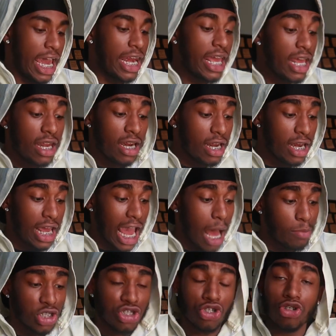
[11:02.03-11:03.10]
At the end of the day,
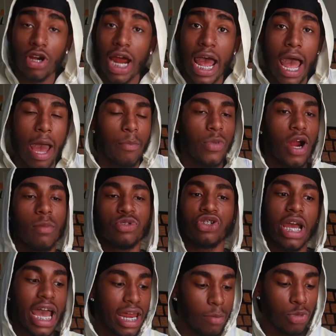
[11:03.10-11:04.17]
I'm just trying, bro. I'm
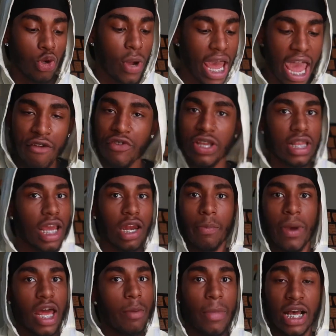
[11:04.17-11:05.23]
trying. I'm doing everything to
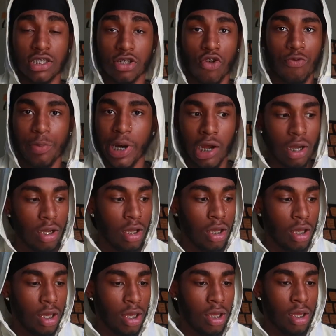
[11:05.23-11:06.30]
better myself, bro.
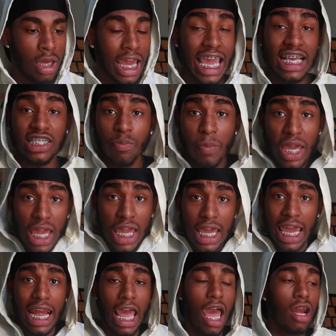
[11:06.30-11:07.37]
It's
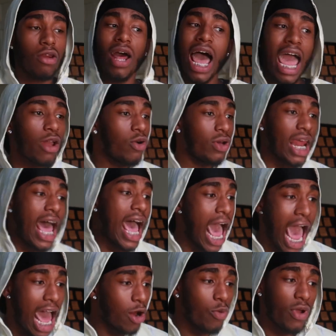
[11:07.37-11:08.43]
me, and I ain't gonna
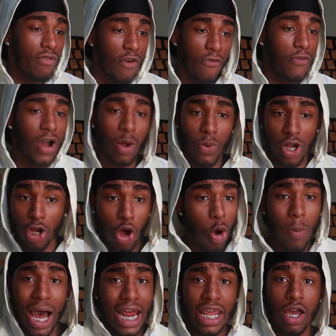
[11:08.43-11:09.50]
lie. I don't give a fuck what
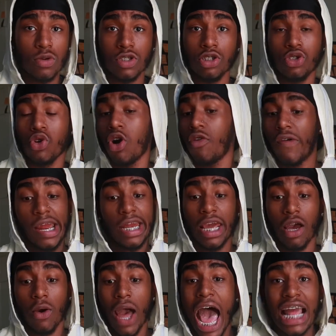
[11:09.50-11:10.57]
nobody else is doing right
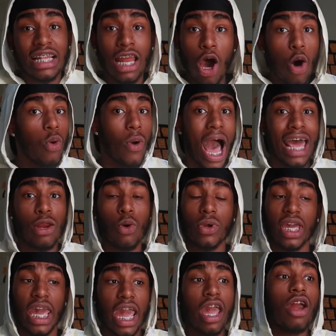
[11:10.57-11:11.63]
now. I don't. I
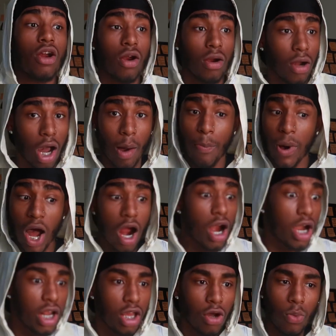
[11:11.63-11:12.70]
don't care. A
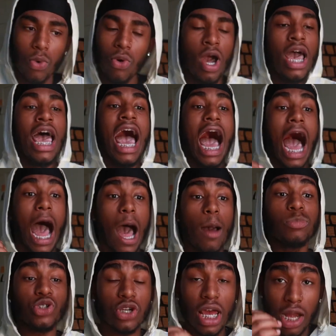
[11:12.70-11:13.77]
party or who.
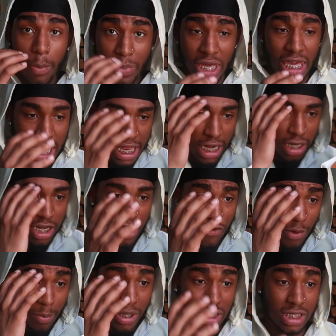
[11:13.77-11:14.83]
I'm trying to be in a
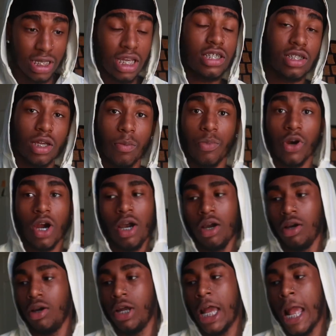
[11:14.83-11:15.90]
different position, bro.